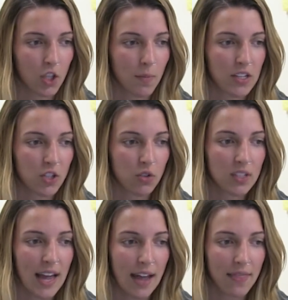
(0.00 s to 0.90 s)
You may choose
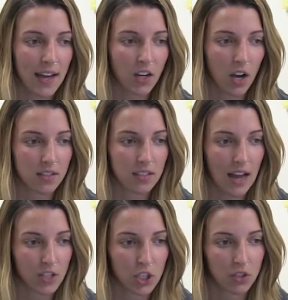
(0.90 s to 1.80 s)
to add that cost
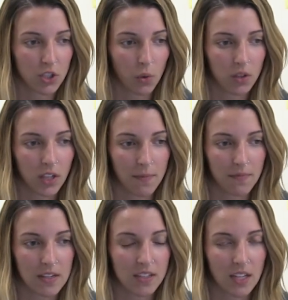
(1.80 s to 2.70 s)
onto your total club
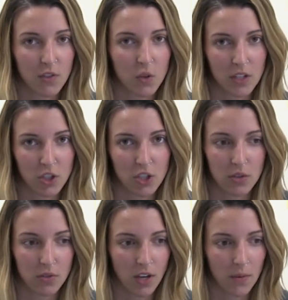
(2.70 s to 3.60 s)
fees if you wish to
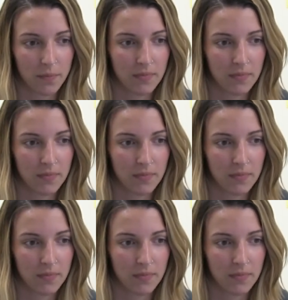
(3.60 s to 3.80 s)
do so.